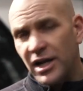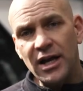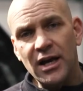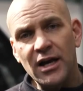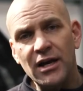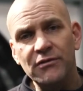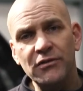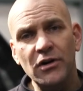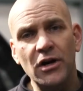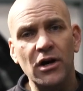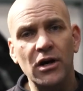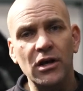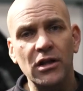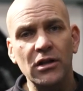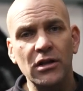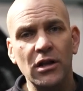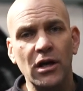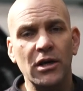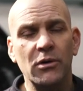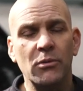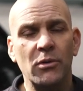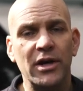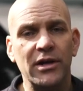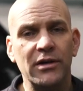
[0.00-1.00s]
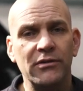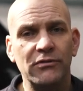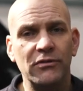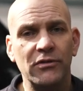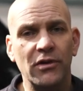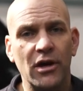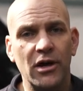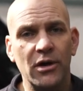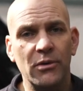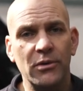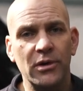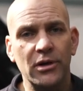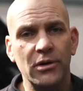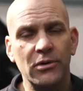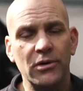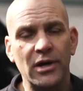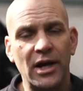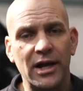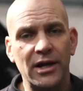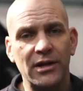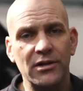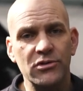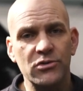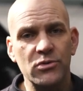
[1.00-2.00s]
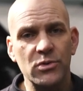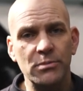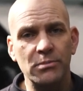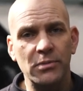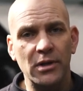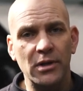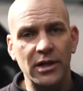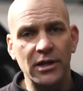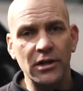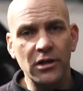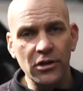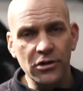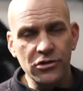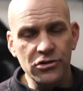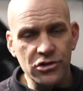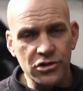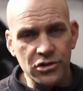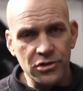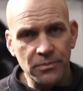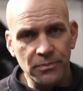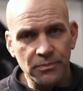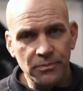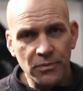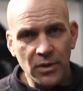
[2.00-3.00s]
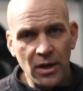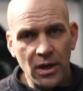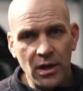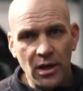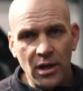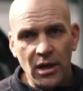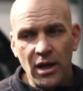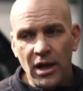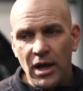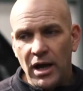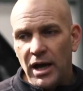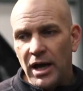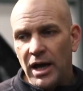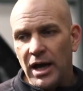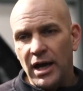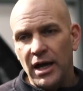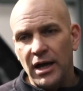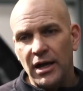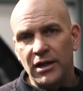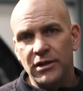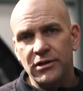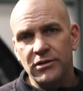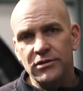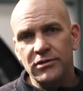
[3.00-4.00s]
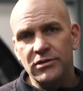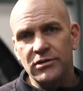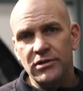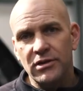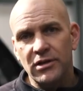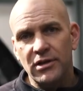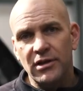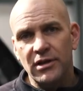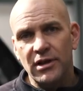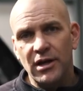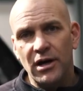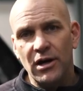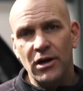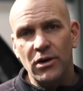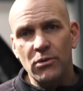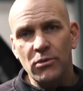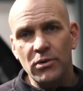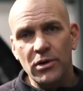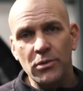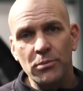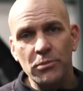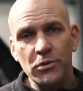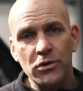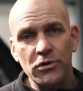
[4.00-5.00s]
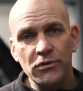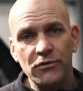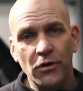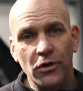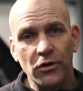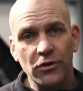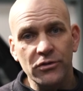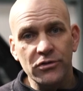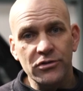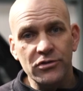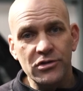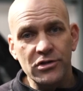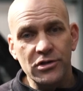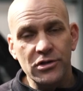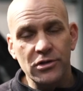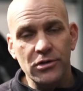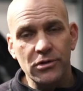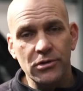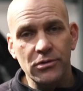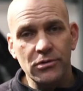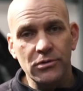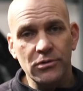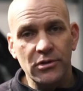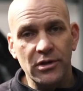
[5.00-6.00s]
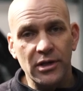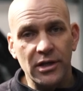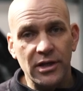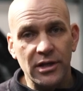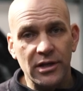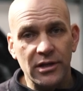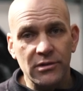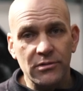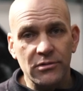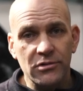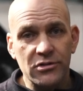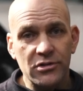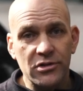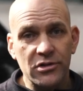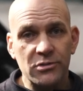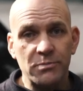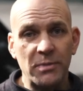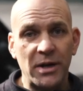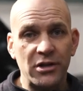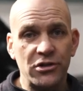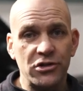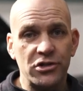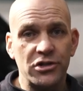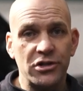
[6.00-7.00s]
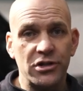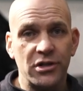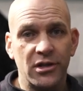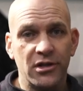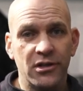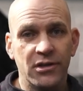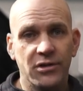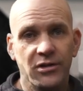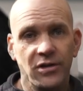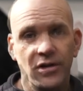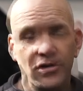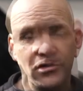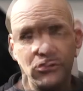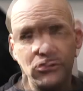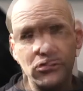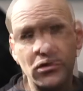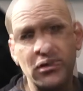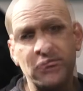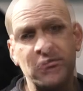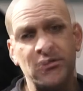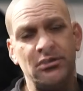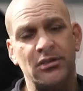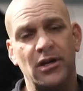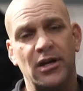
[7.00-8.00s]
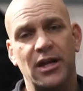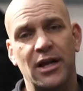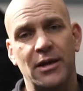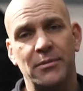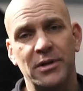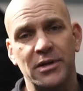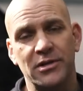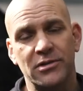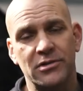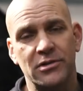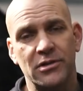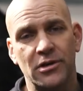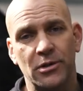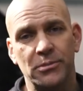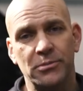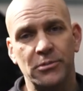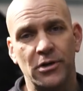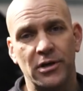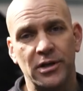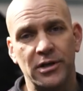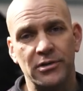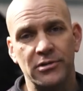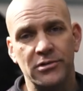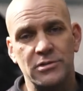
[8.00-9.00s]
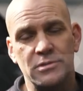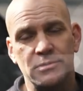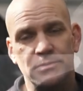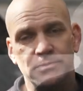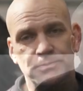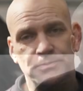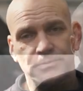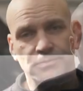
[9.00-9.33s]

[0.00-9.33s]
going to have our lightweight flywheel and twin plate clutch. And now we'll move on to the suspension and driving dynamics upgrades.